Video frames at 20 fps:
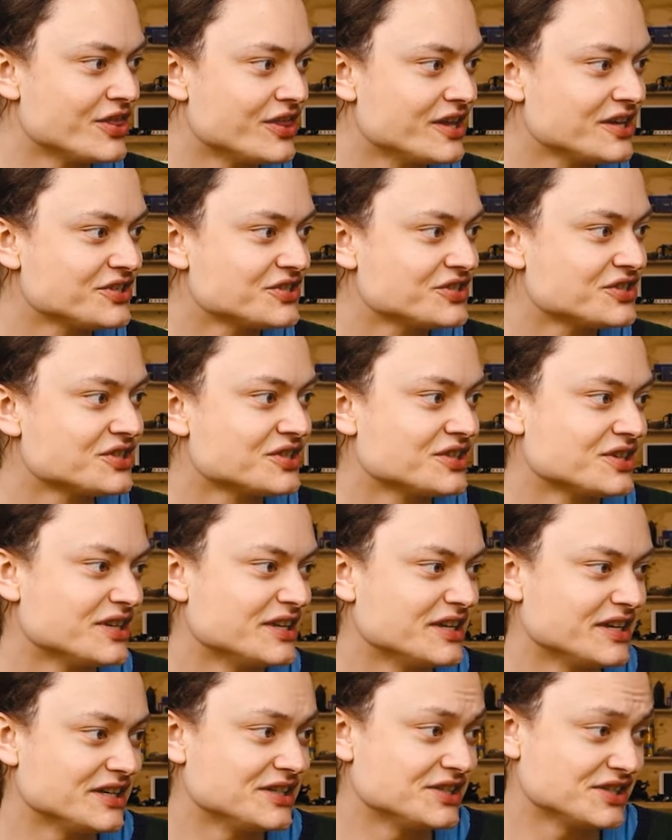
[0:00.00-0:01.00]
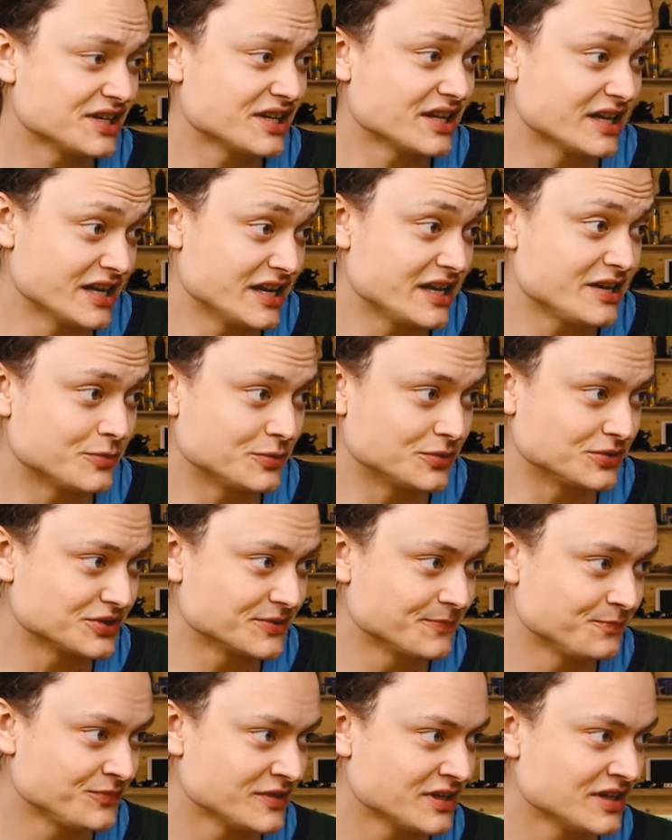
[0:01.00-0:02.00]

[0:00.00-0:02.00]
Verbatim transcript: This is an equals.